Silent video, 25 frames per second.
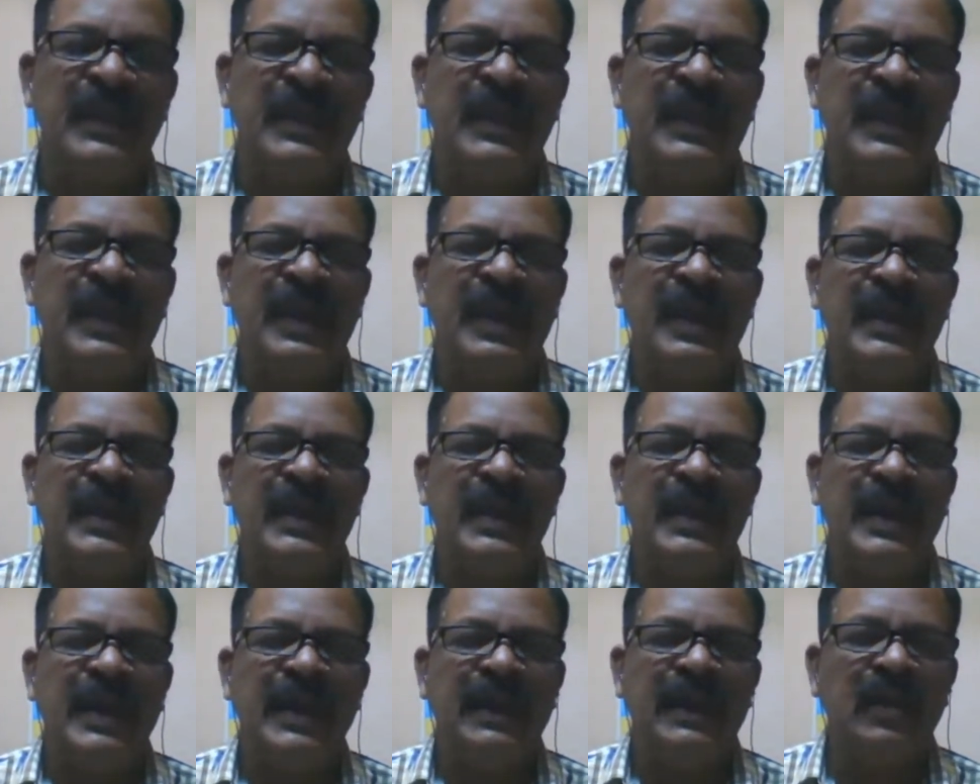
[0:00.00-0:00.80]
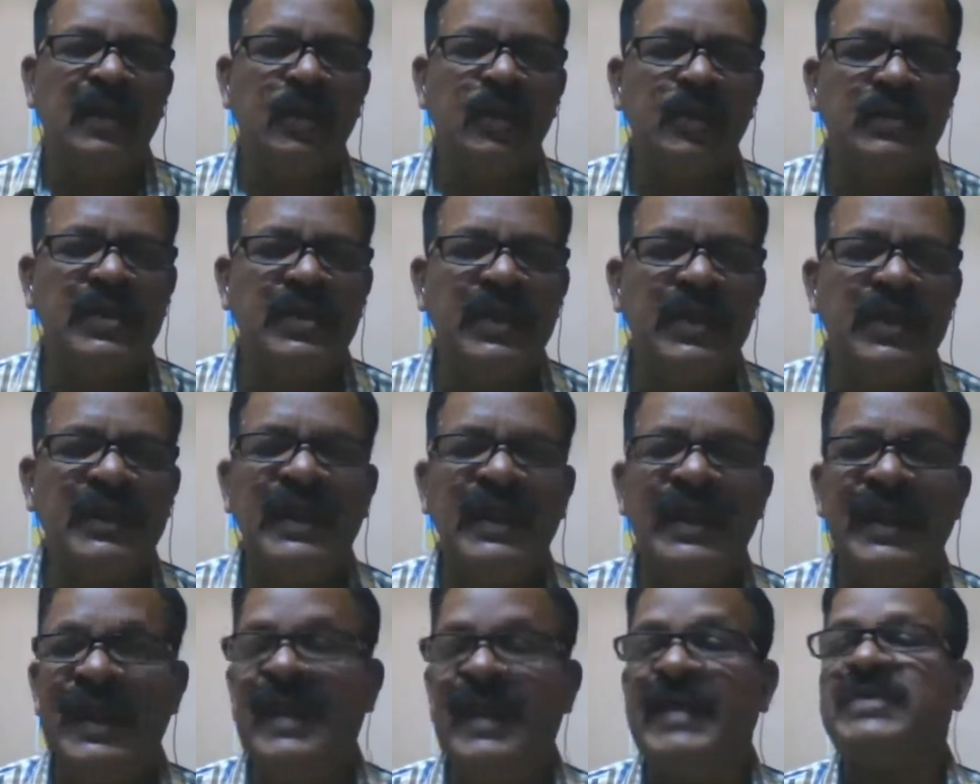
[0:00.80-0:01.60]
And another question is
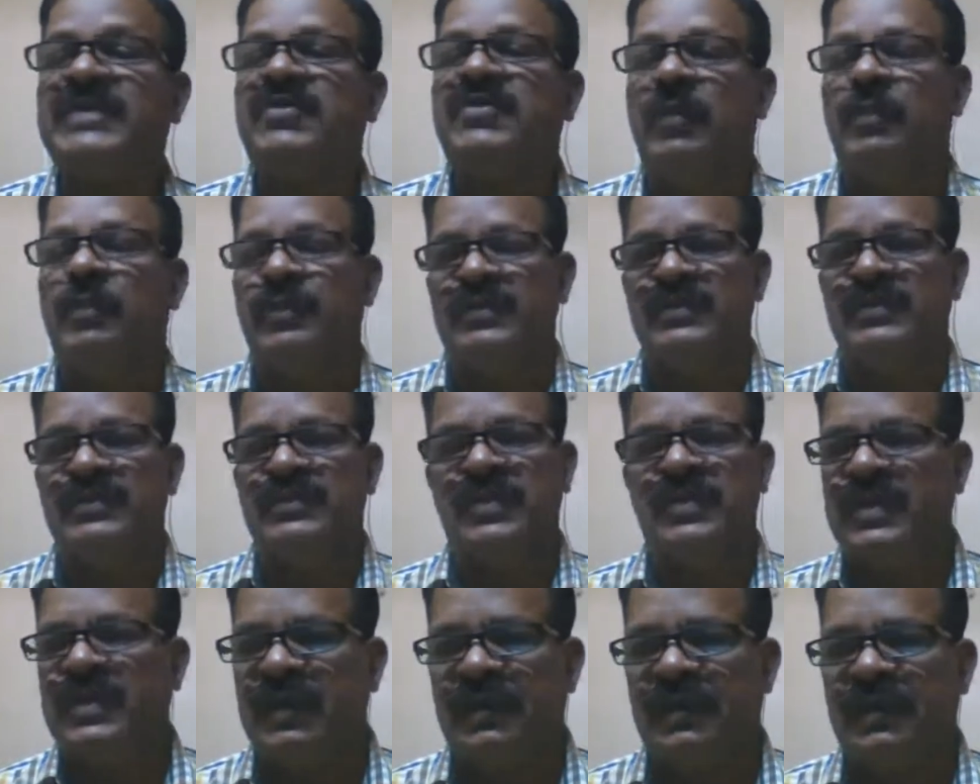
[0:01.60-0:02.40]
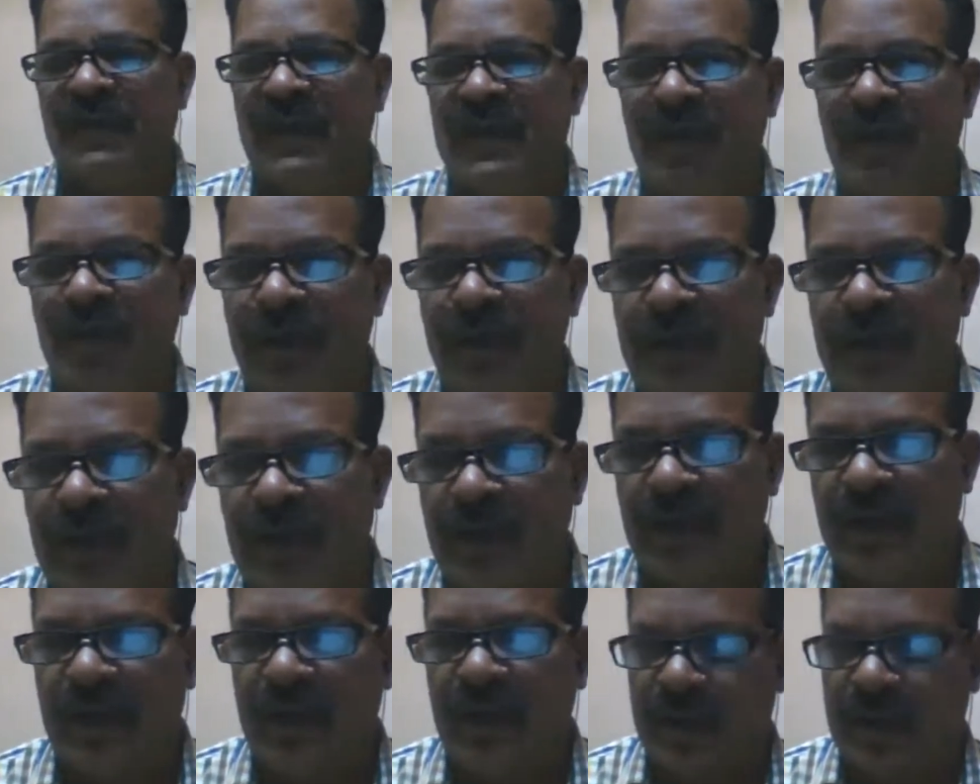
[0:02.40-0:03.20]
age composition. This is very
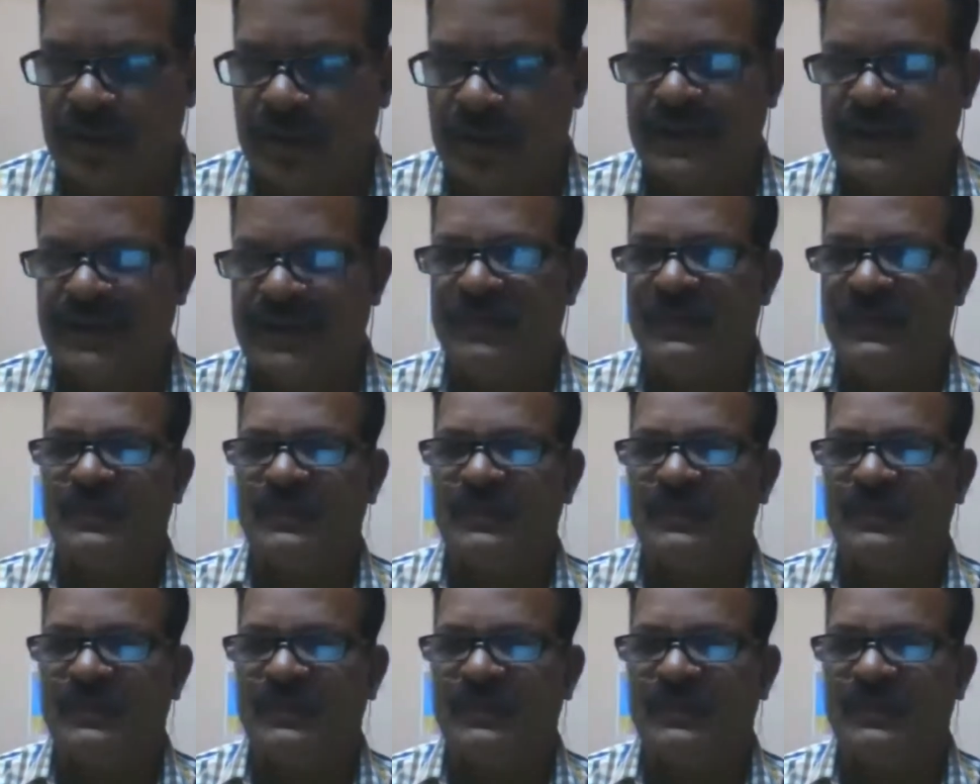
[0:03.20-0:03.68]
important concept.